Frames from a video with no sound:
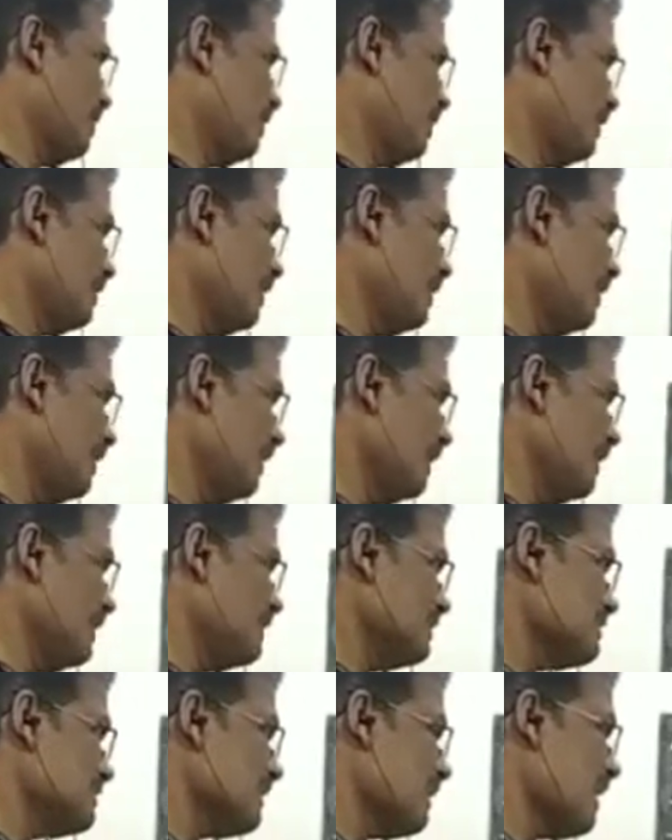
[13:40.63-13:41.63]
He
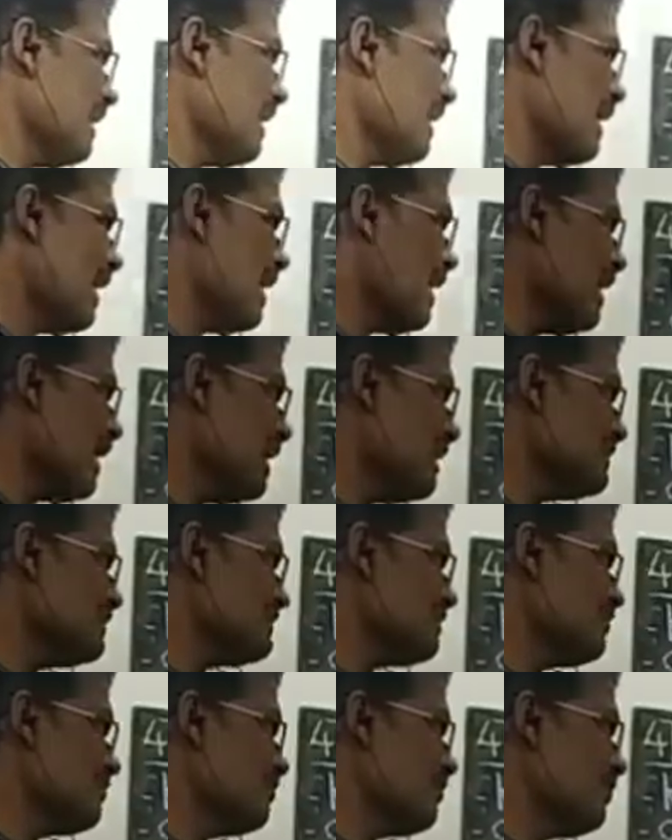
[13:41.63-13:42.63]
is
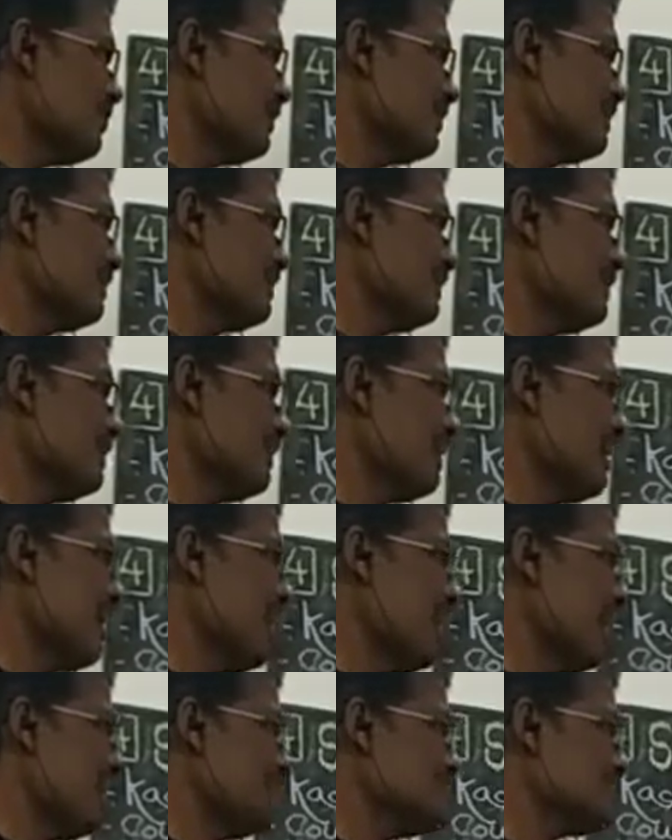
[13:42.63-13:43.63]
as funny
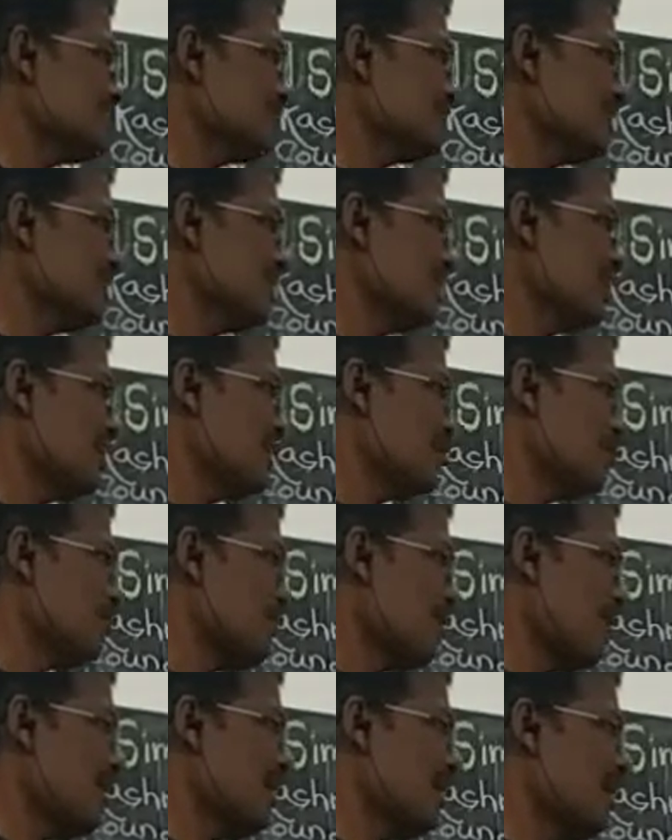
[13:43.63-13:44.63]
as a
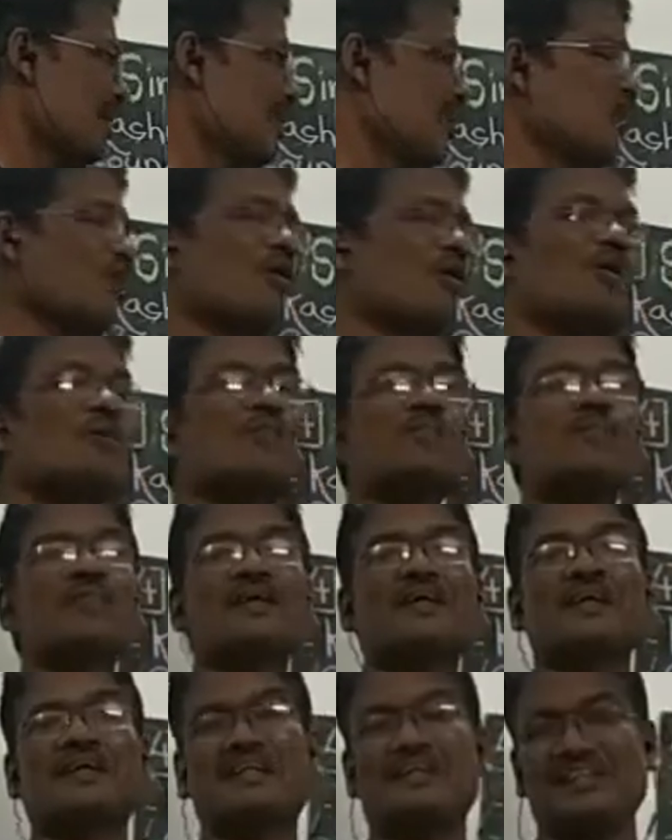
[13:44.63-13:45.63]
barrel of
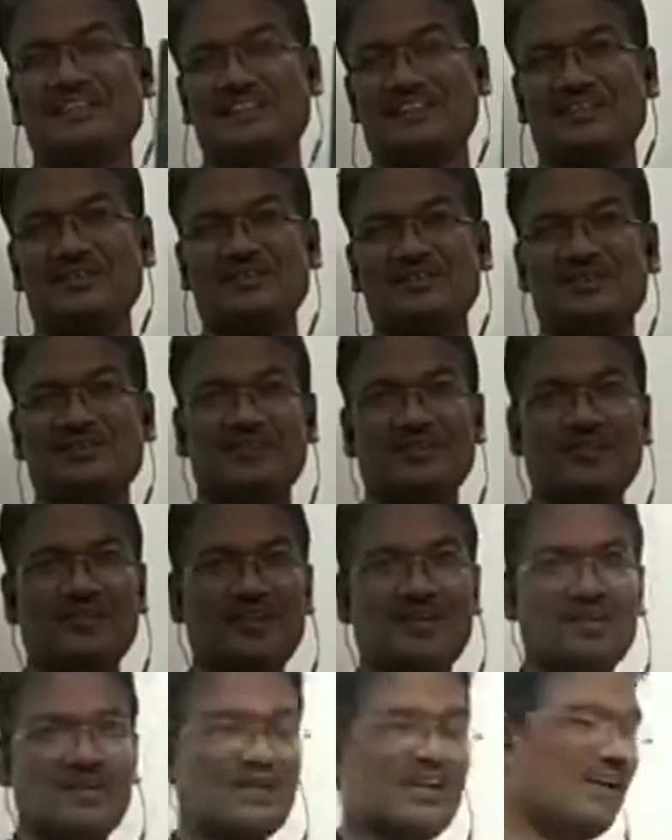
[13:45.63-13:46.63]
monkeys.
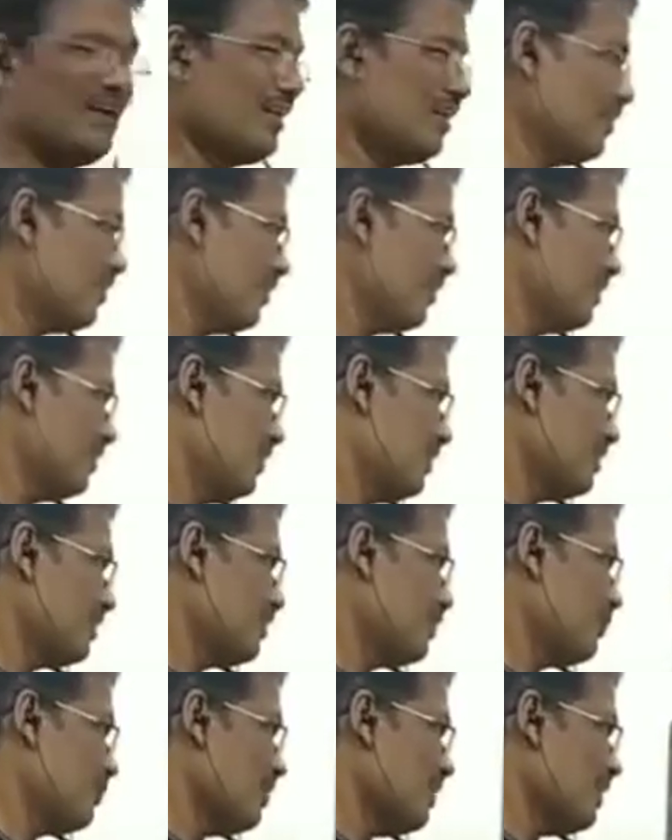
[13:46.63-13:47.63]
Here
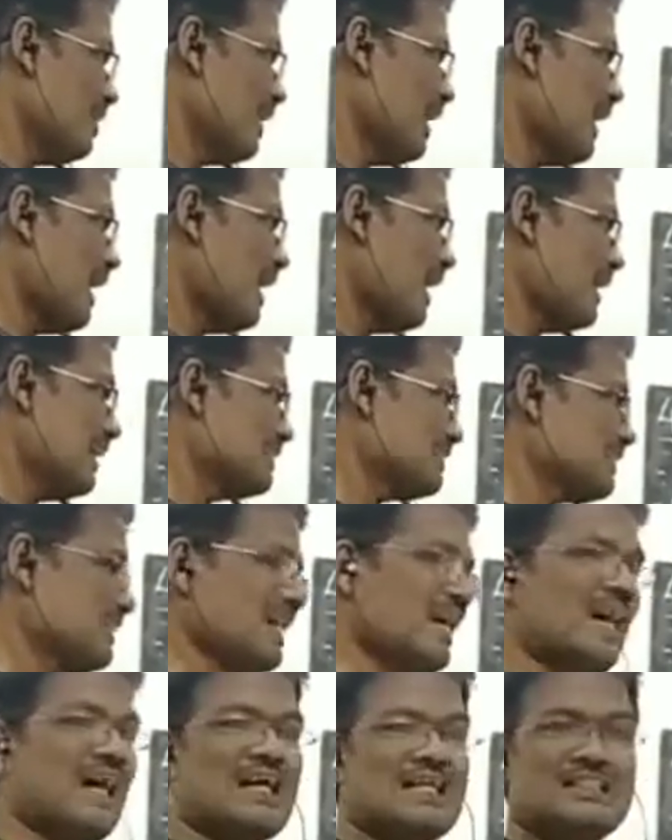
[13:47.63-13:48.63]
the word as
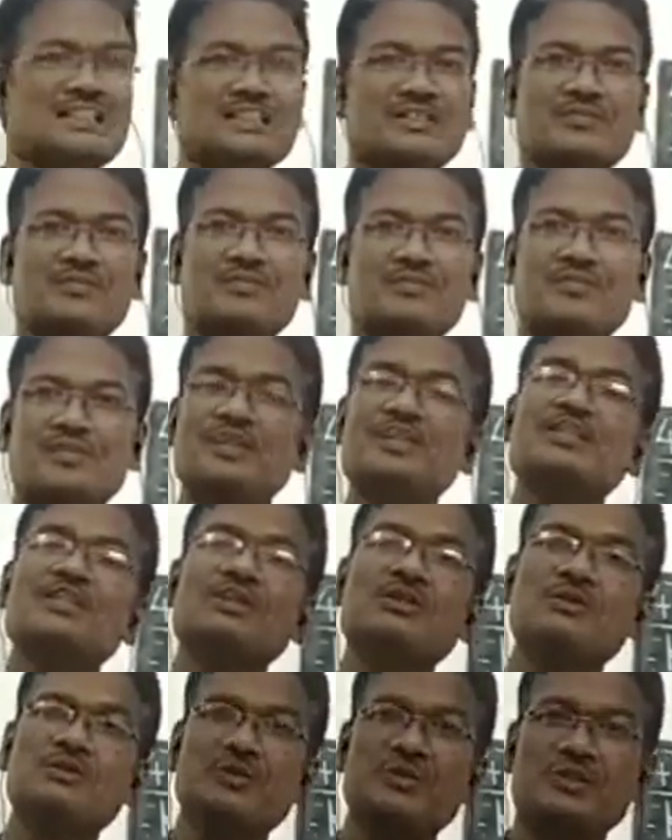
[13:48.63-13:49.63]
is
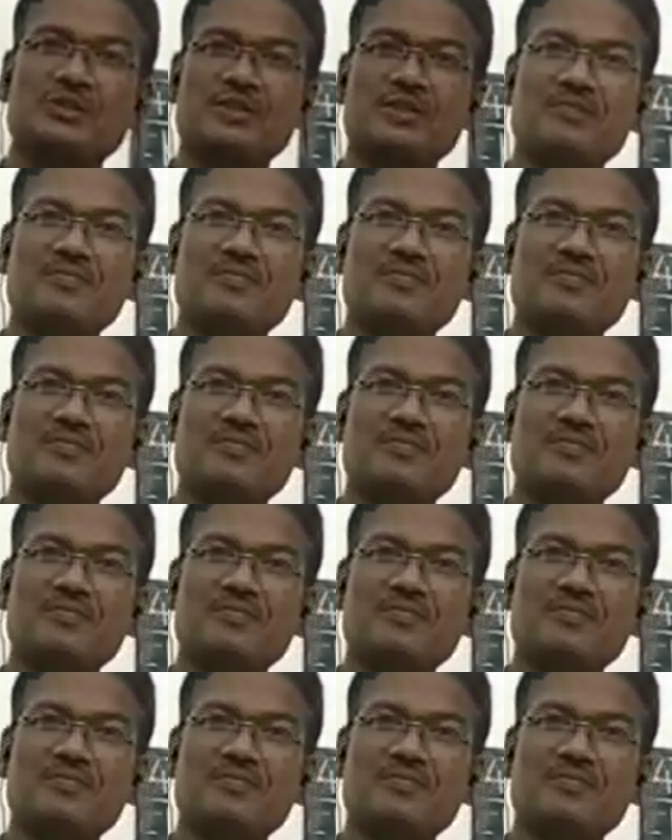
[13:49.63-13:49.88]
used.